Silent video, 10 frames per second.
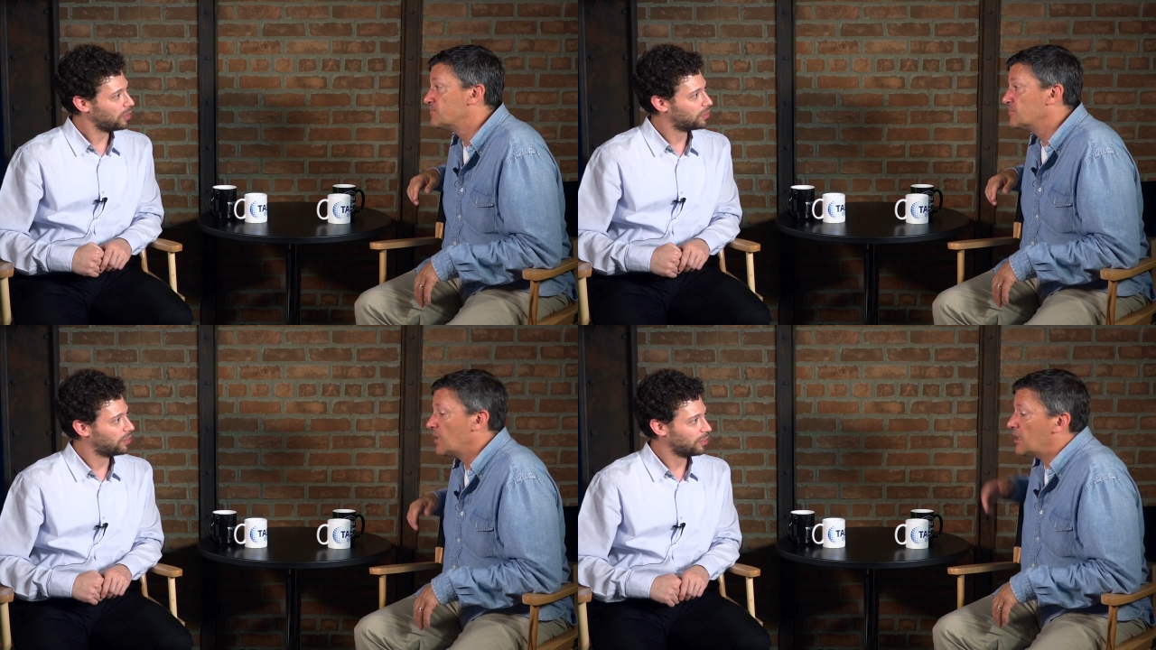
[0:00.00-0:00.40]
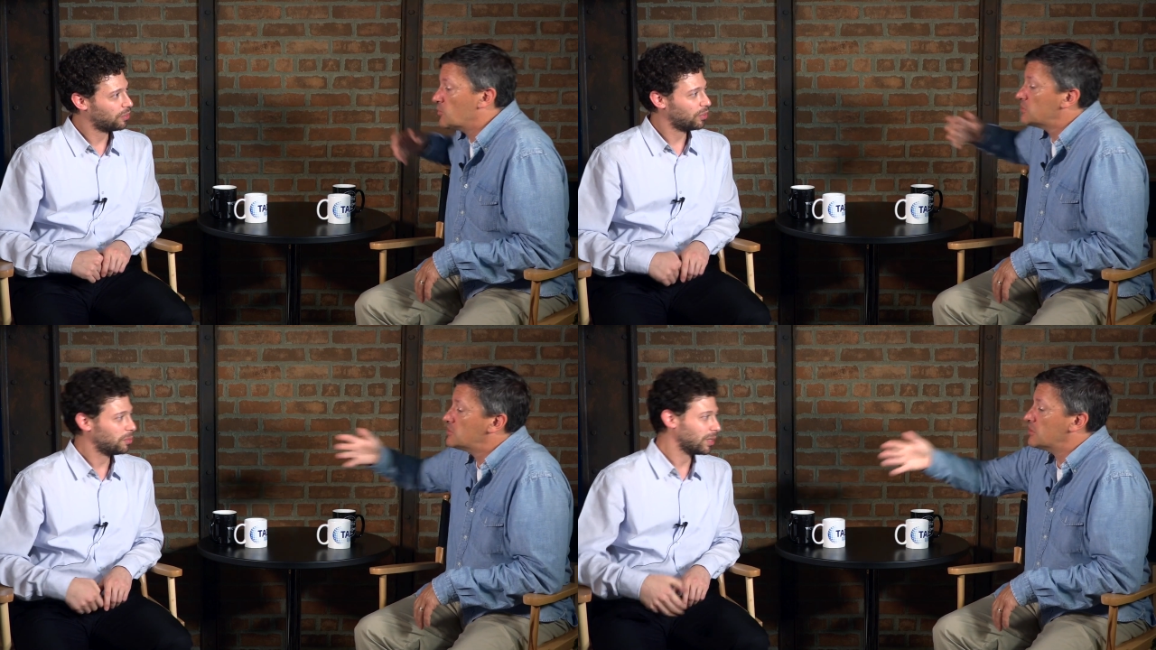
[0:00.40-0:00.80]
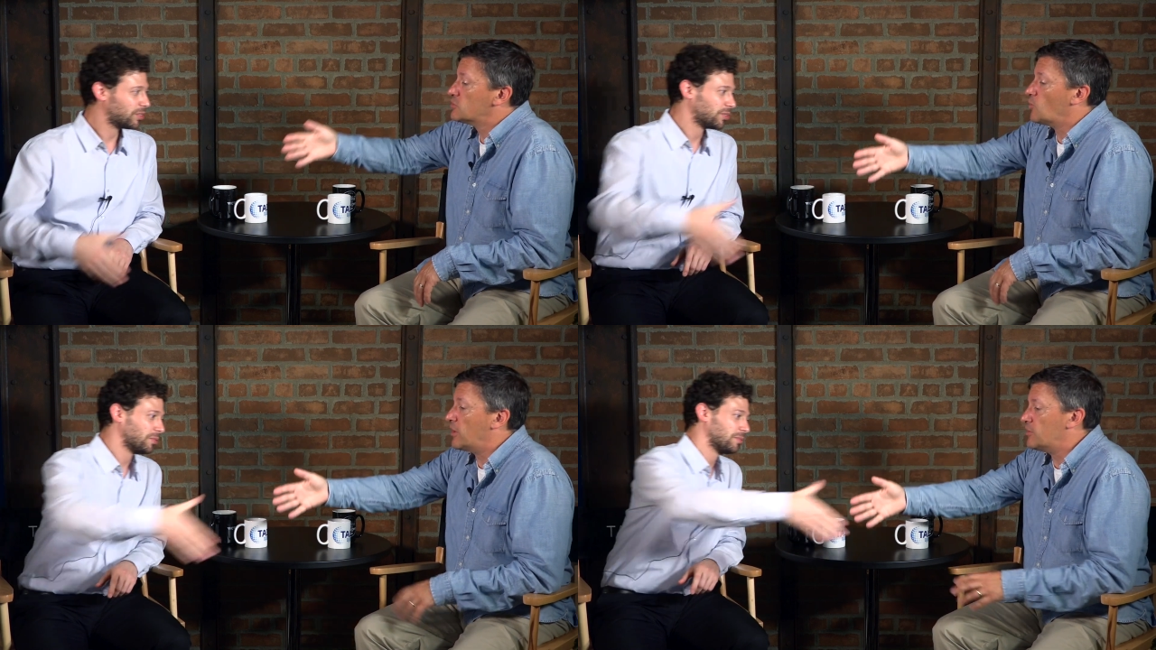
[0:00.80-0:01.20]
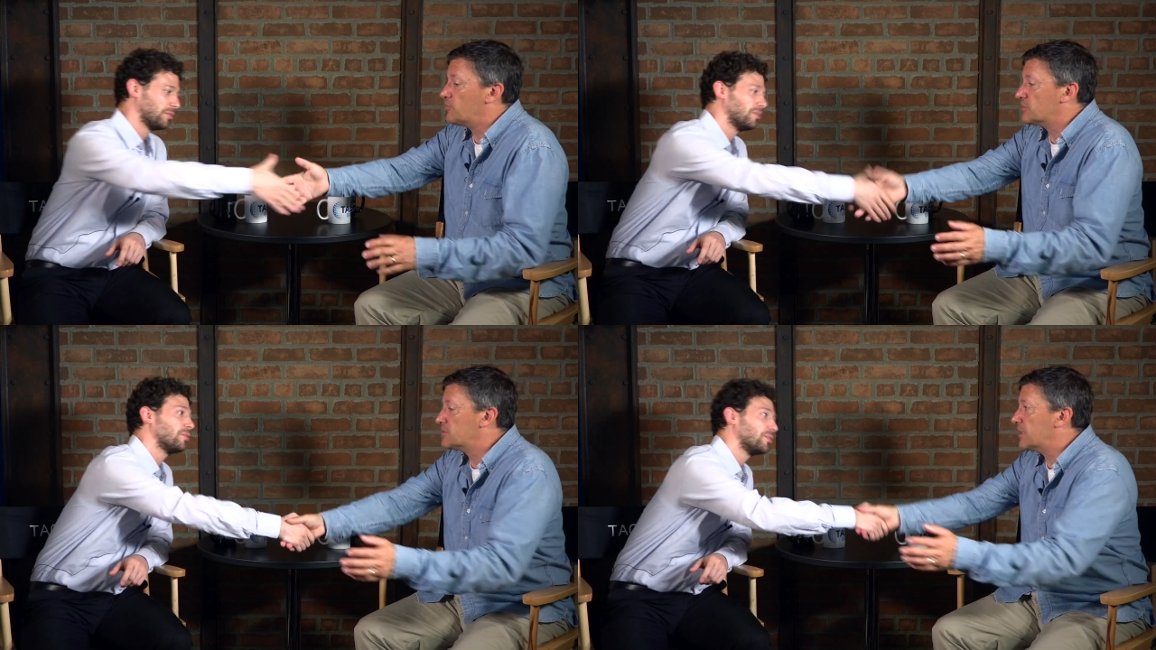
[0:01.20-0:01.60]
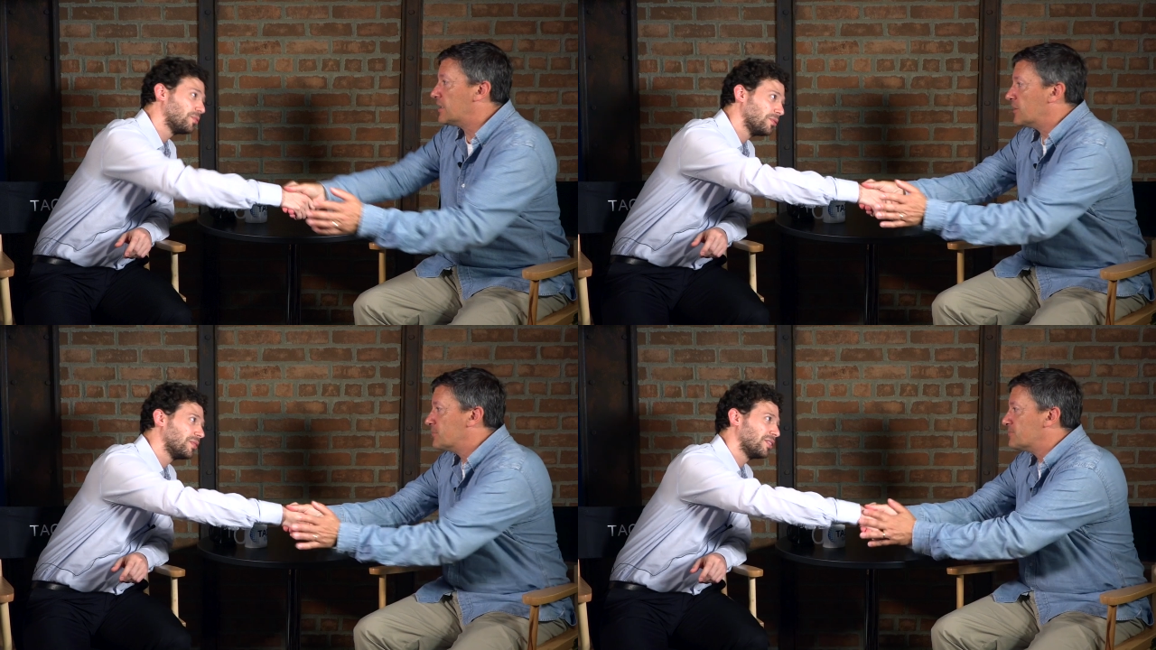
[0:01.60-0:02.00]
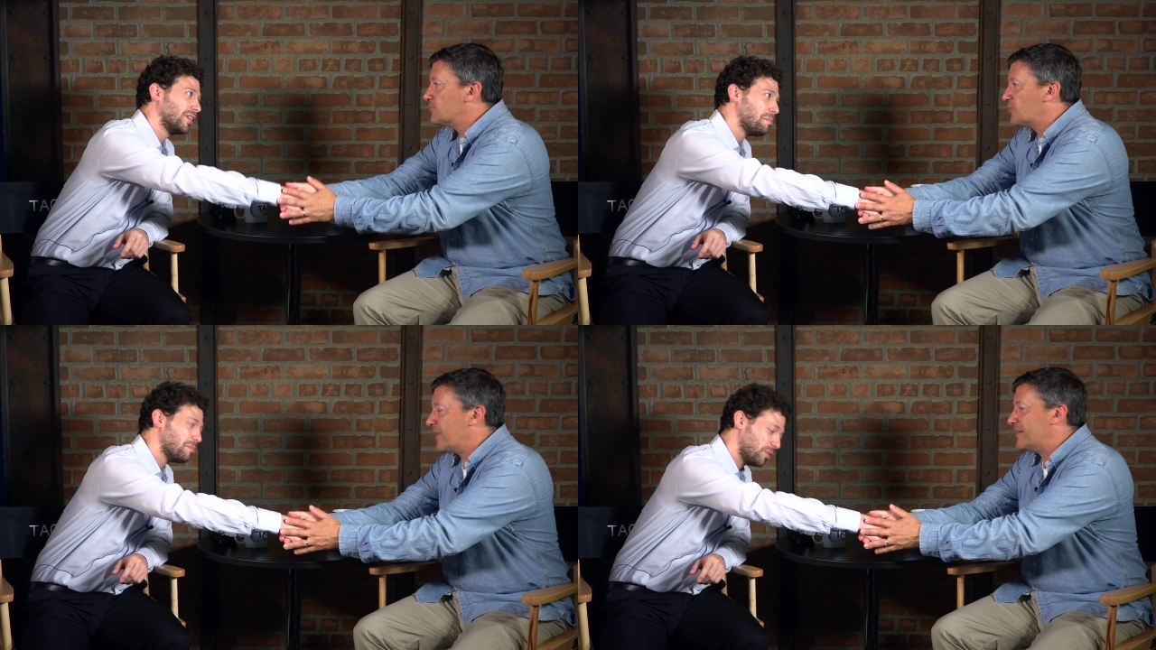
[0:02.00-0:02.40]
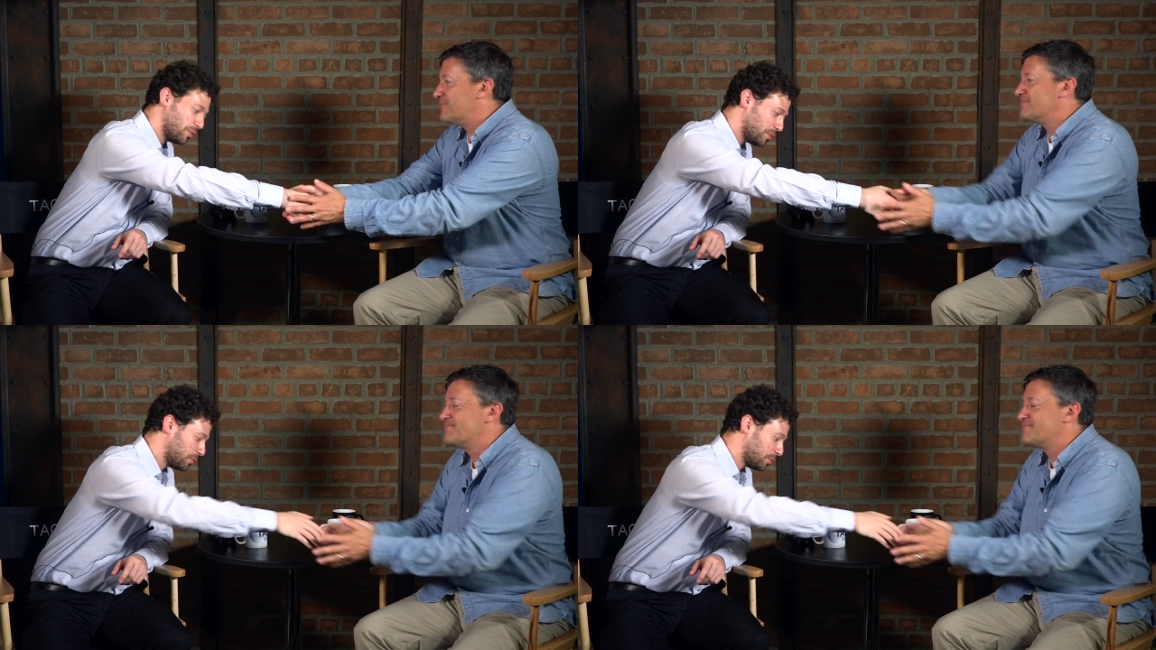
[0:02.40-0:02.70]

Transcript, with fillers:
Speaker 1: Great. Thank it you very much. It was just wonderful seeing you. Yep. Great. You